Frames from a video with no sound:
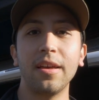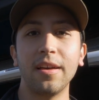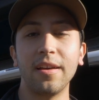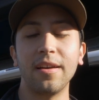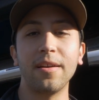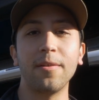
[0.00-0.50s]

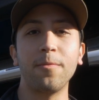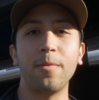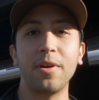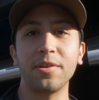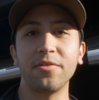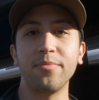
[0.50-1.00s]

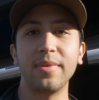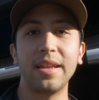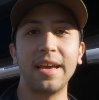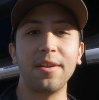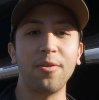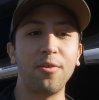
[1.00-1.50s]
while you've been
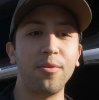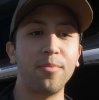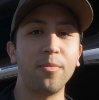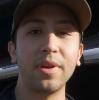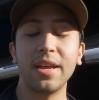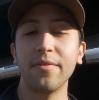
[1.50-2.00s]
at home,
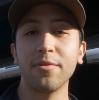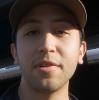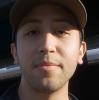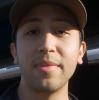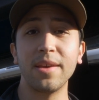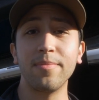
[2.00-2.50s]
whatever
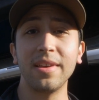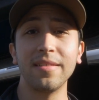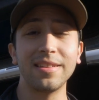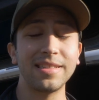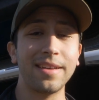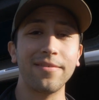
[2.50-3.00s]
it may be.
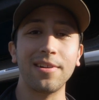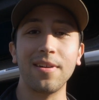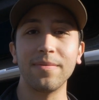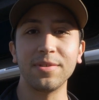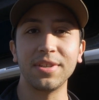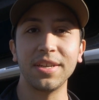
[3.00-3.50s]
Let's have a
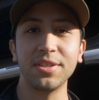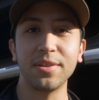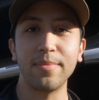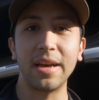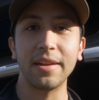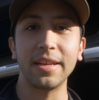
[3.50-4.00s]
conversation
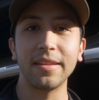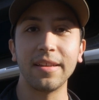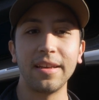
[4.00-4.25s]
about it.